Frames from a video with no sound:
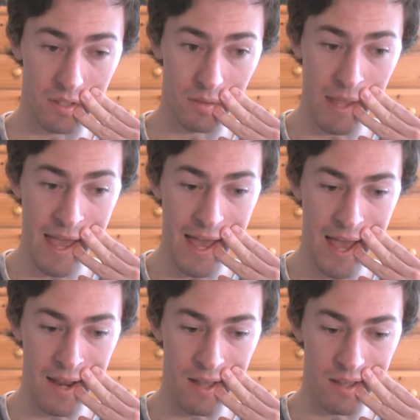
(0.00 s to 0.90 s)
We
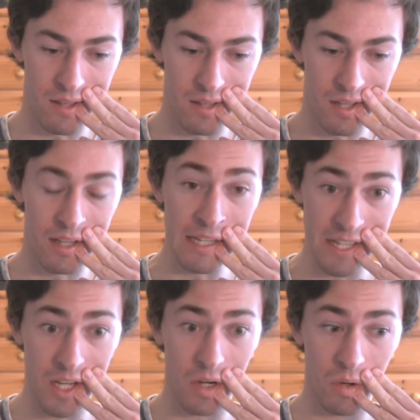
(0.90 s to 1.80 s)
had
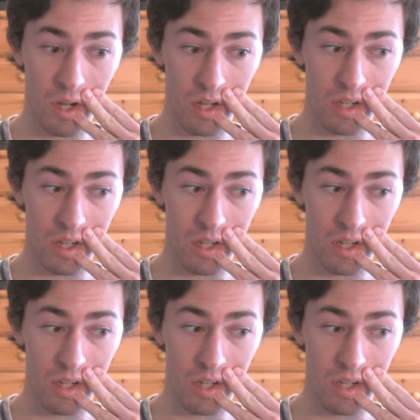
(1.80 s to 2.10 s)
Nico